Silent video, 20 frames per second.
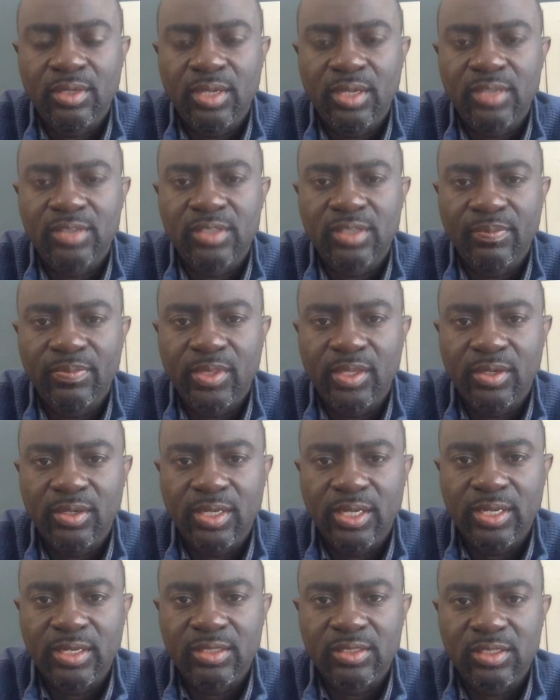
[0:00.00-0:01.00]
something
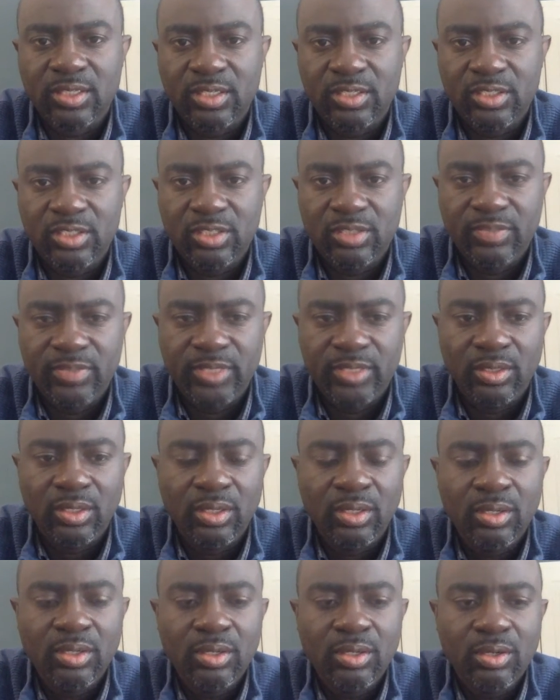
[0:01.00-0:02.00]
that is legitimate.
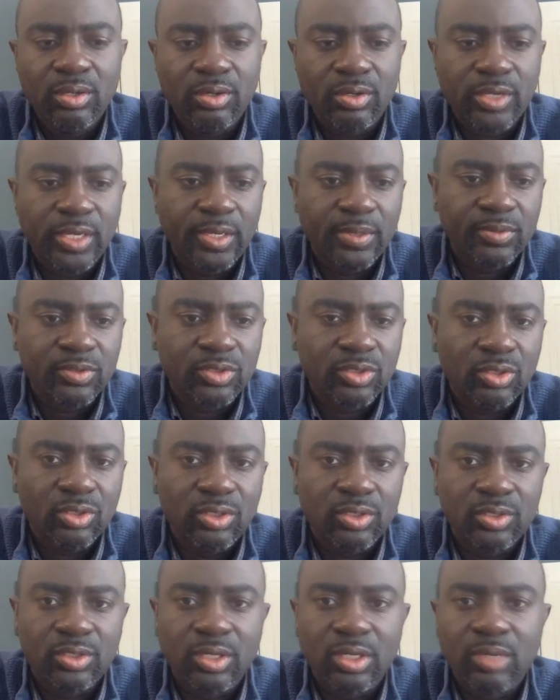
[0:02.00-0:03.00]
Okay, so
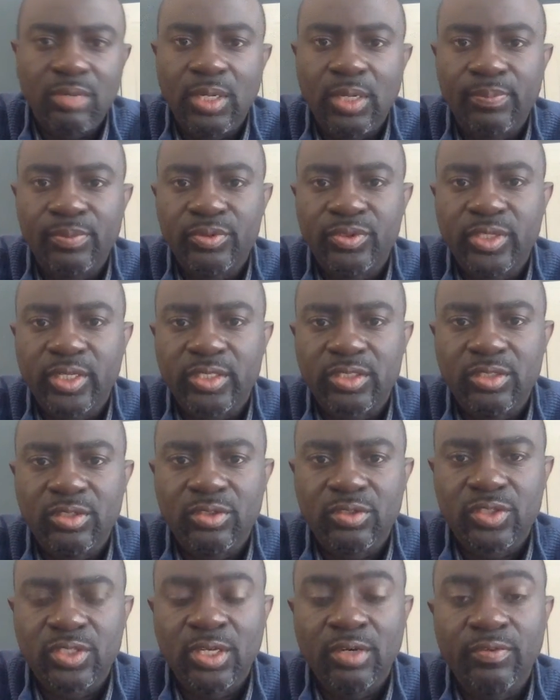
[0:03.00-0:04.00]
it's all about protecting
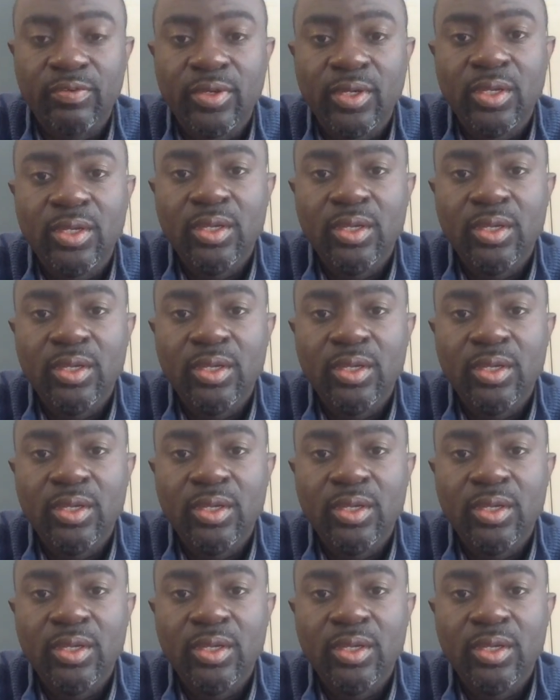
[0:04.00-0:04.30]
yourself.